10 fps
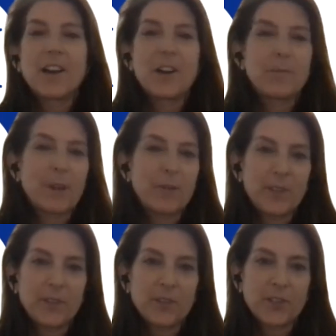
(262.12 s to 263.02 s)
Uh, my
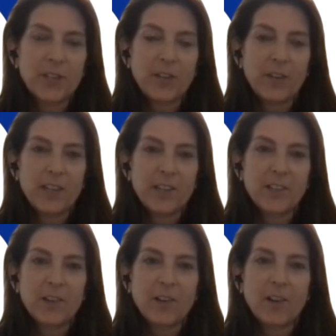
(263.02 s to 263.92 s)
research
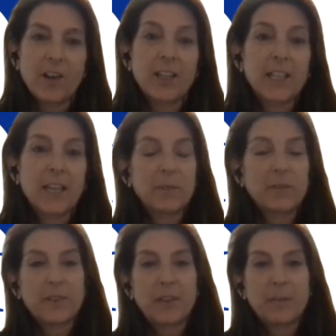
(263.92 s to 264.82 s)
areas are on
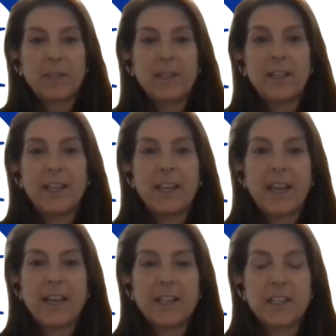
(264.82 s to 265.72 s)
climate variability
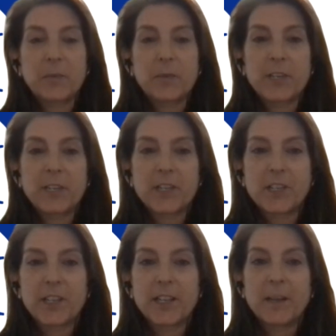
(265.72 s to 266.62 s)
and its
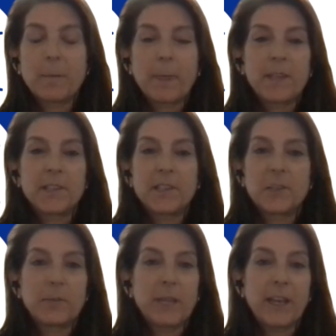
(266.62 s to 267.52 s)
prediction. This is
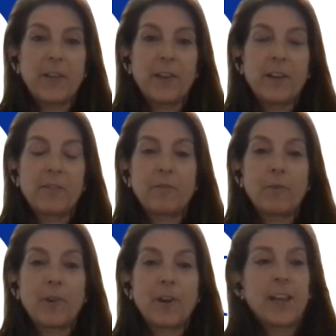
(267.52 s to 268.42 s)
a big area
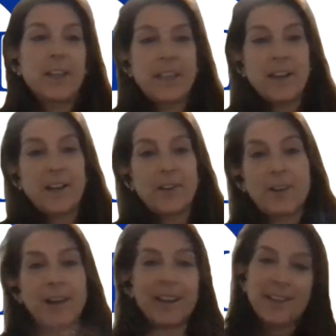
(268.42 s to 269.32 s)
for the
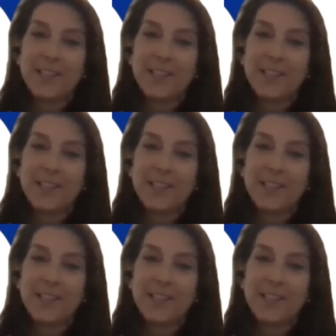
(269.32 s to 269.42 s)
IRI,